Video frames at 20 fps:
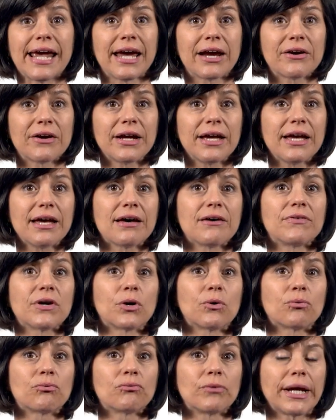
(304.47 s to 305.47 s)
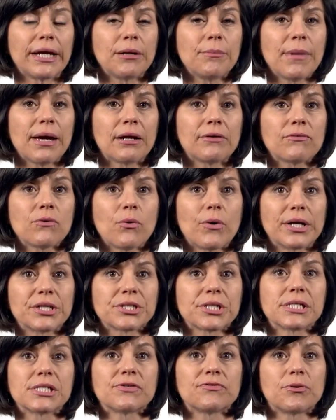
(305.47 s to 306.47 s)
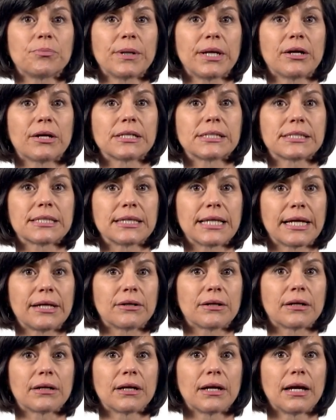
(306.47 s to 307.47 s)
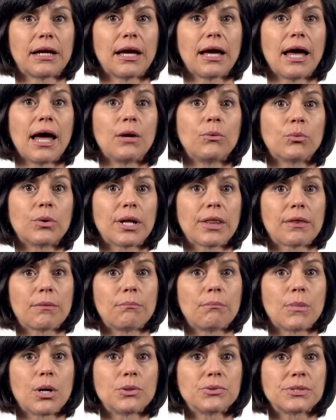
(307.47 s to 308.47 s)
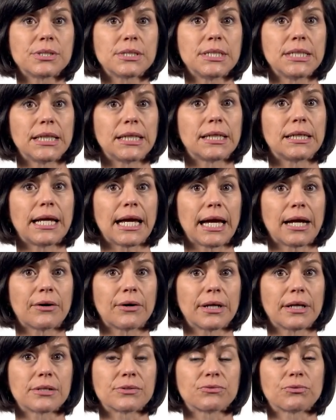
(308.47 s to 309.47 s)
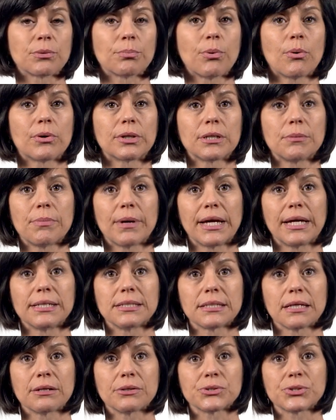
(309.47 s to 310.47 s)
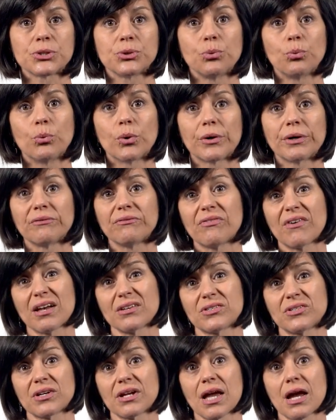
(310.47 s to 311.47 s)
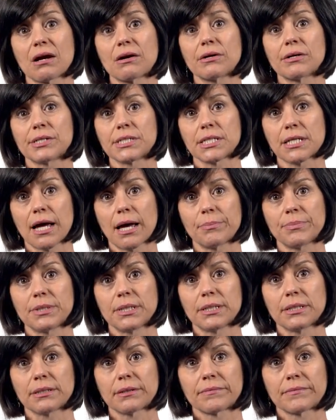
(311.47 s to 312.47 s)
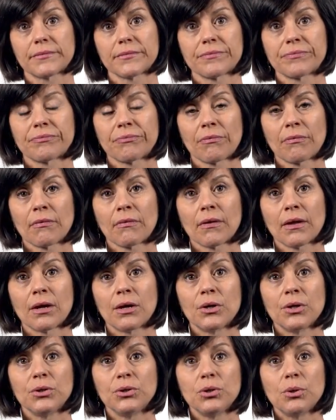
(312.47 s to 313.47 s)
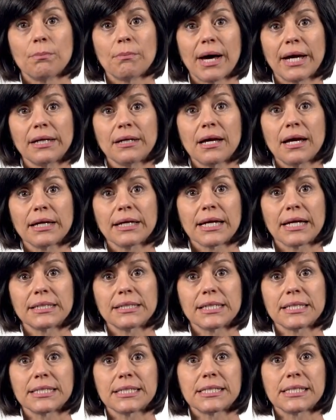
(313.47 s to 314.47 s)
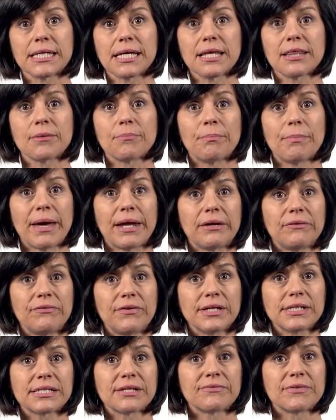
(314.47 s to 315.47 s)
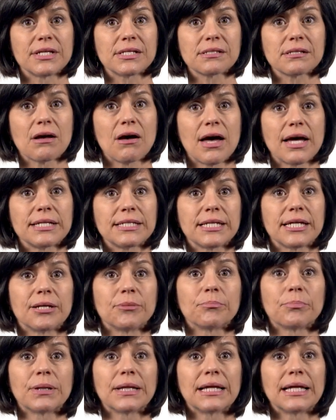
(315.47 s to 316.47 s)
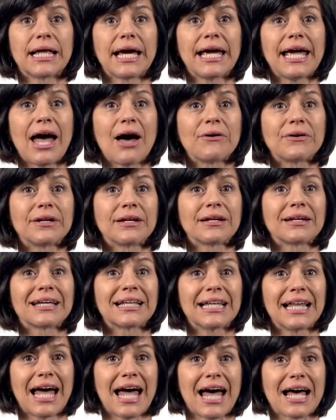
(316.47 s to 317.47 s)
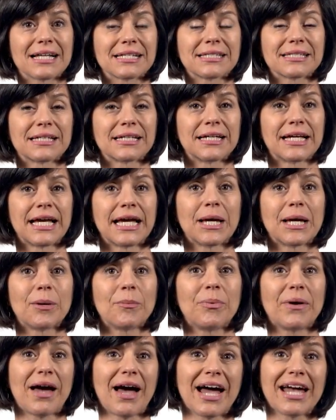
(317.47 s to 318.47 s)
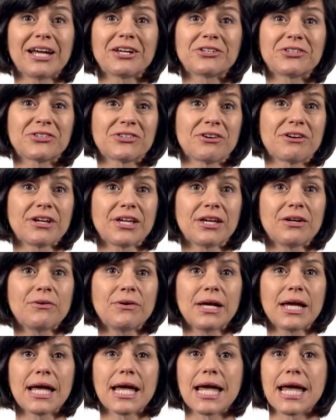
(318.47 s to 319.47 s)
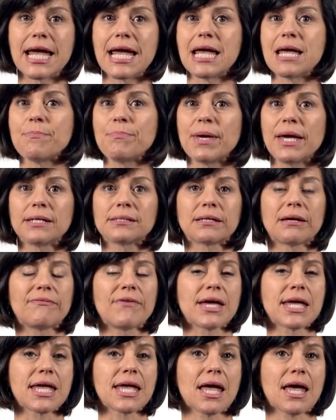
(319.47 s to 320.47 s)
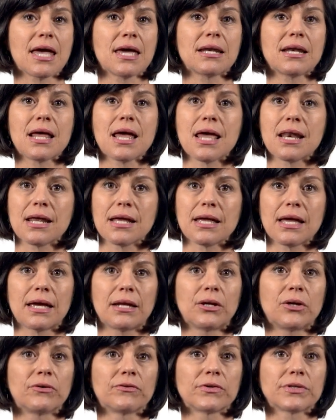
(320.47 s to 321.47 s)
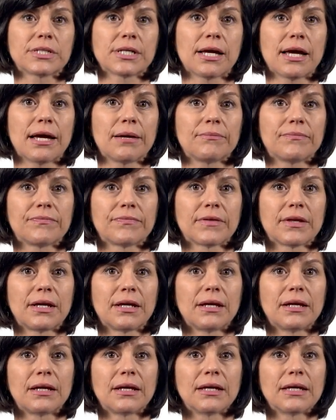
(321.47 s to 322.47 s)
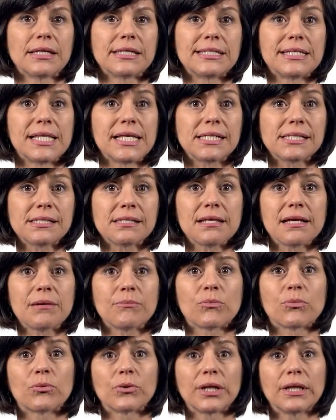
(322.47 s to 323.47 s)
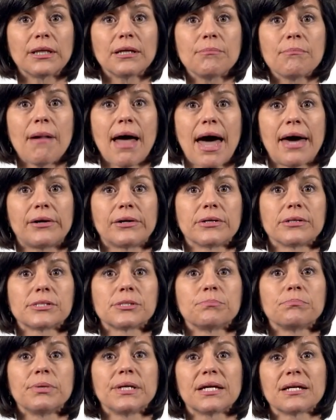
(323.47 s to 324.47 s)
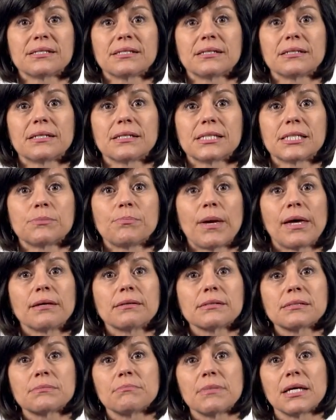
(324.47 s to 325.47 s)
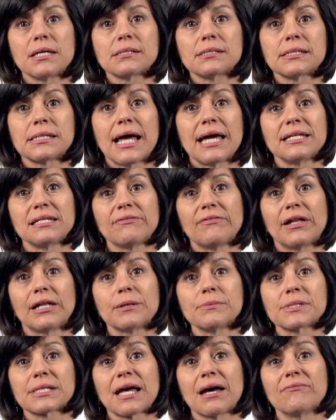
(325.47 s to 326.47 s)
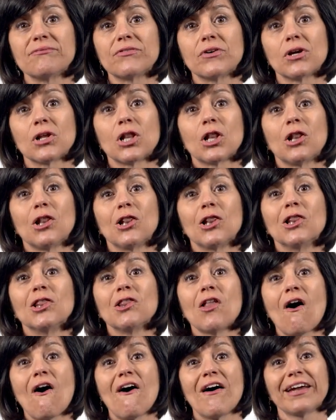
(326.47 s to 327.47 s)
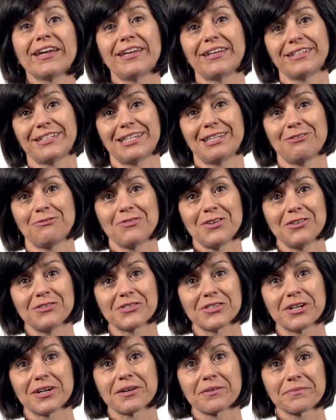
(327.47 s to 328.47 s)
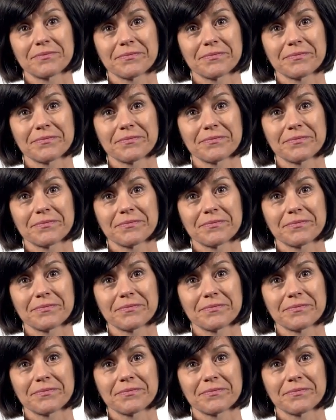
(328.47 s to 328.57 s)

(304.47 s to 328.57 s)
area of a great amount of questions for parents later, and one of the most needed areas reported by adults who were in foster care or adopted. You might not get to see the benefits of this content play out in class, but I assure you, It pays off again and again over time. This theme really matters because it dispels myths and develops comfort long into the future.